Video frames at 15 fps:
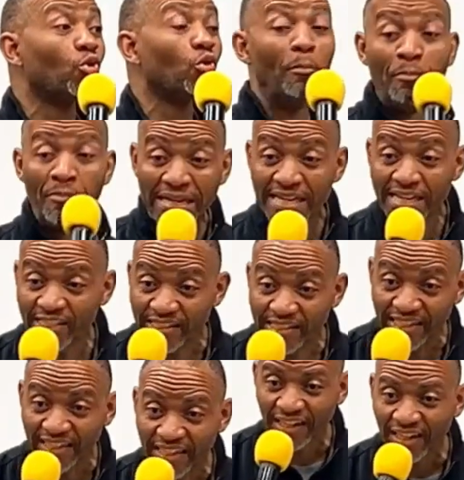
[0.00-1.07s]

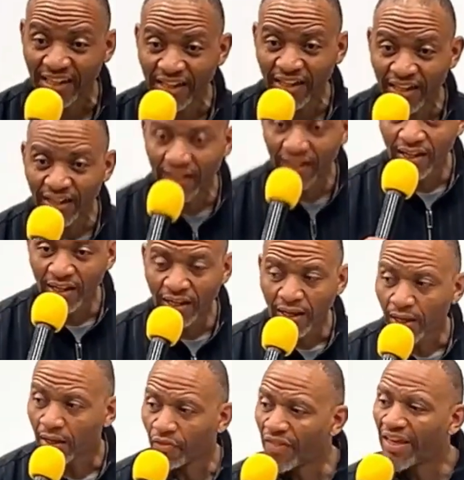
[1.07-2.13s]
ministry,
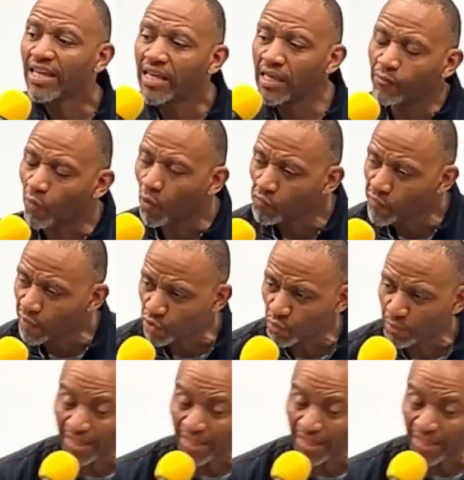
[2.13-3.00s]
they give over to me